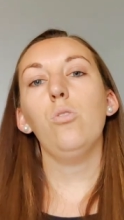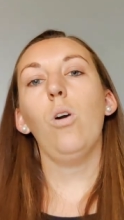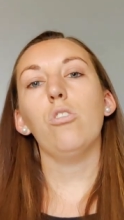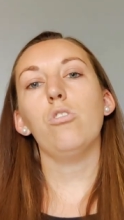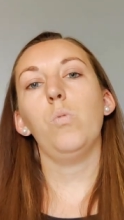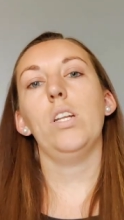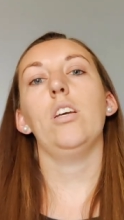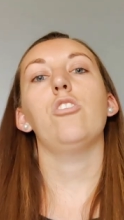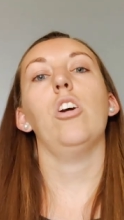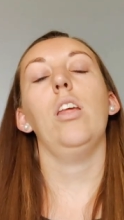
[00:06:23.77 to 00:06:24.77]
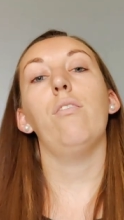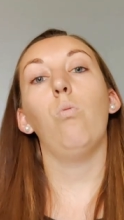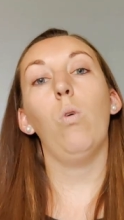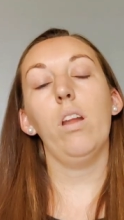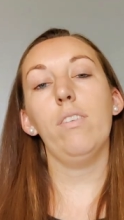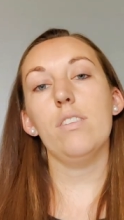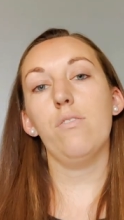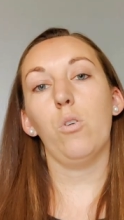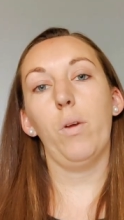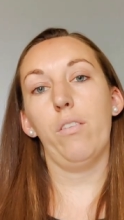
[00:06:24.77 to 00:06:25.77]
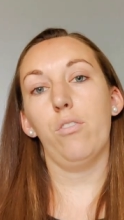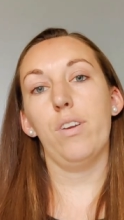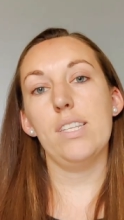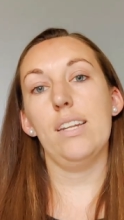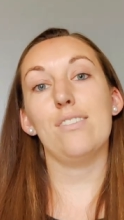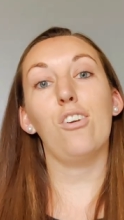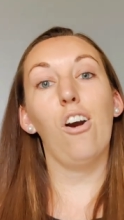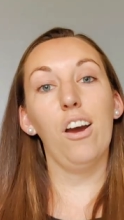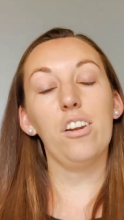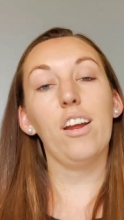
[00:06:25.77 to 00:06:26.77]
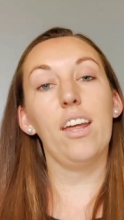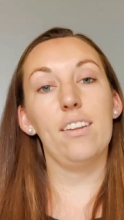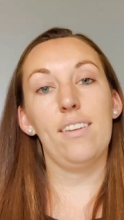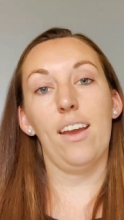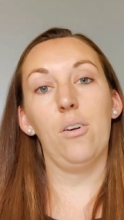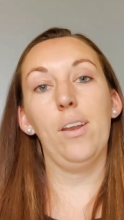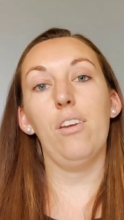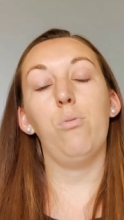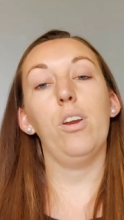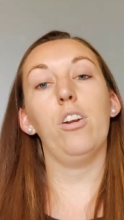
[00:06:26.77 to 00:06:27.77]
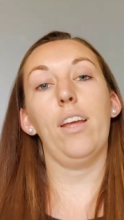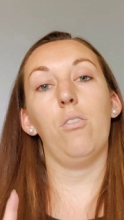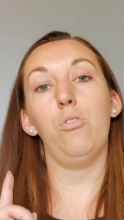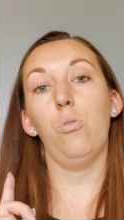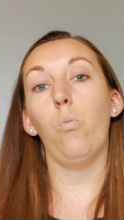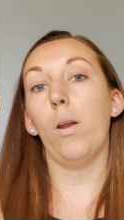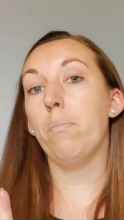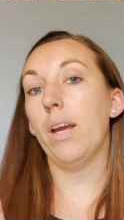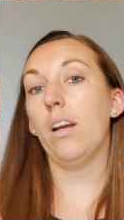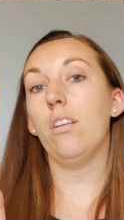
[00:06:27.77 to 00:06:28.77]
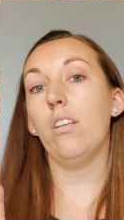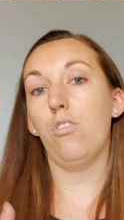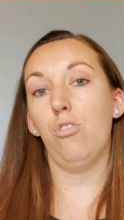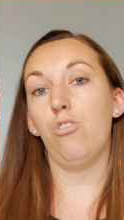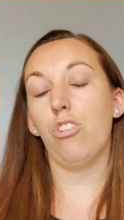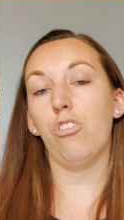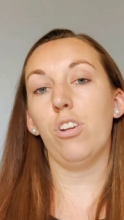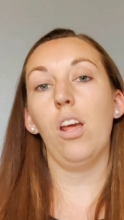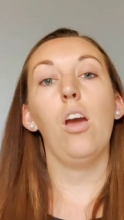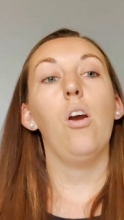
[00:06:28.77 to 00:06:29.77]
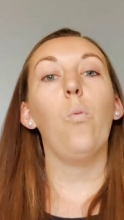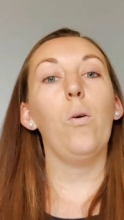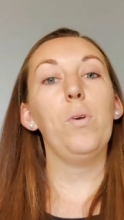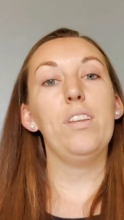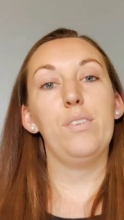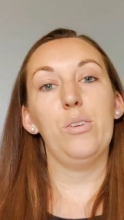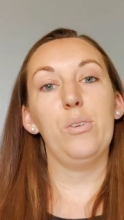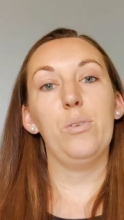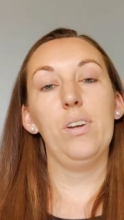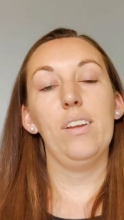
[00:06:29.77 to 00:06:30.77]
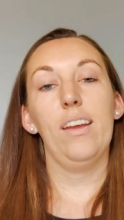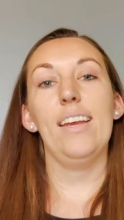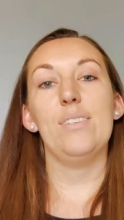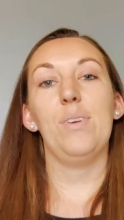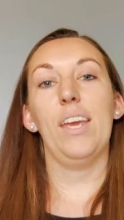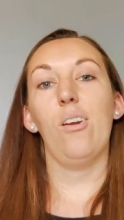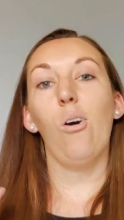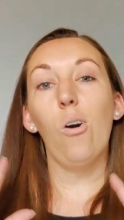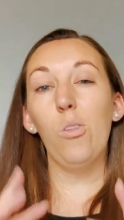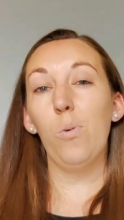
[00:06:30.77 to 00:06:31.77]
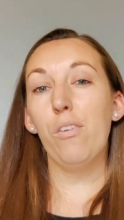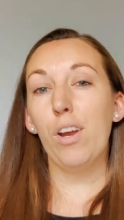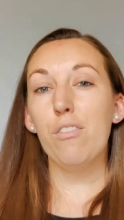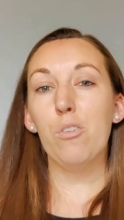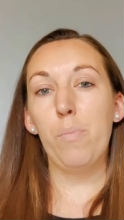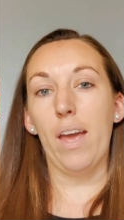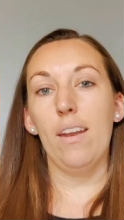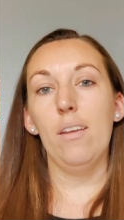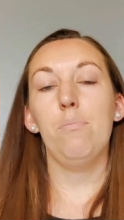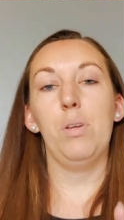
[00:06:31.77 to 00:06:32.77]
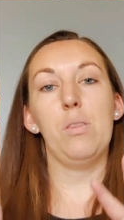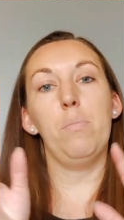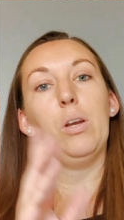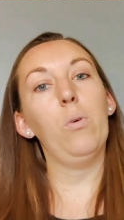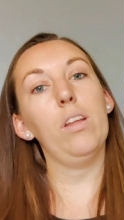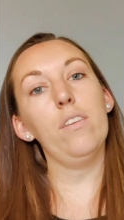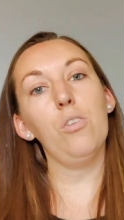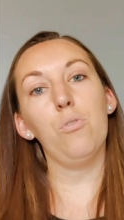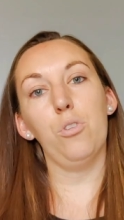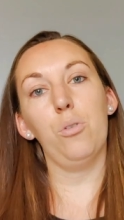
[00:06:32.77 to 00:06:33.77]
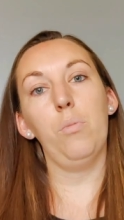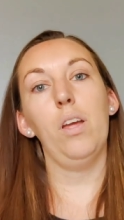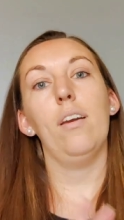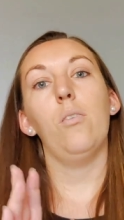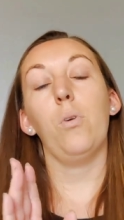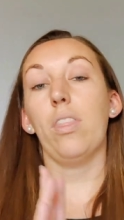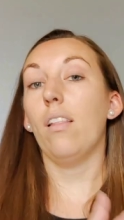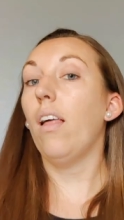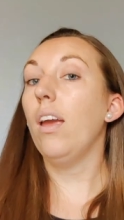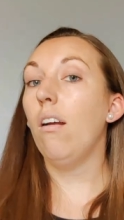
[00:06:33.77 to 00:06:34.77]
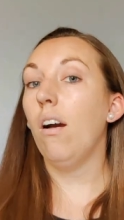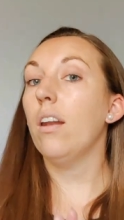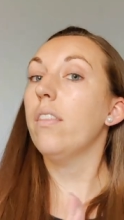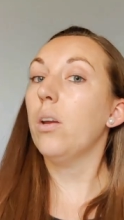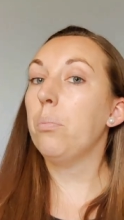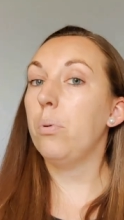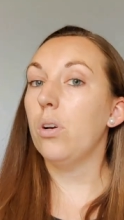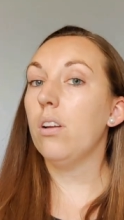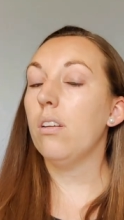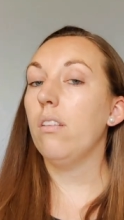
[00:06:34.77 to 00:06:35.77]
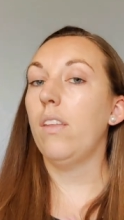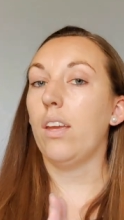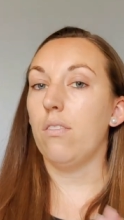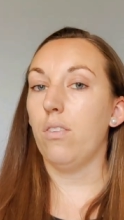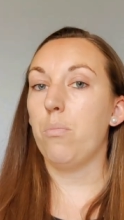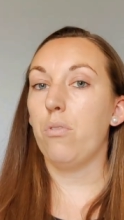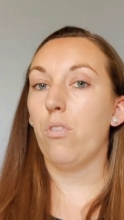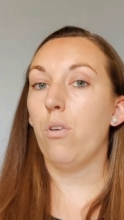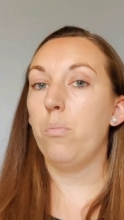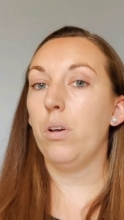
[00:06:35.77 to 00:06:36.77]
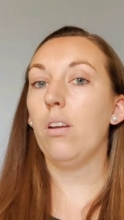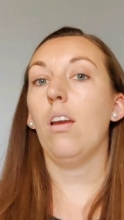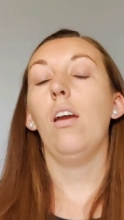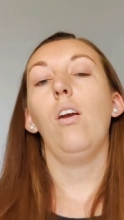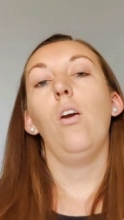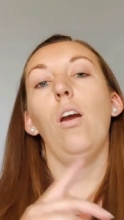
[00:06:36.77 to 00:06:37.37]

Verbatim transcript: i do also want to touch on if one of us for whatever reason is gone or out of town if we are down to one parent to the two children what we do is we get all the way ready for bed put the big one in their room with the light on in their book they can flip through their book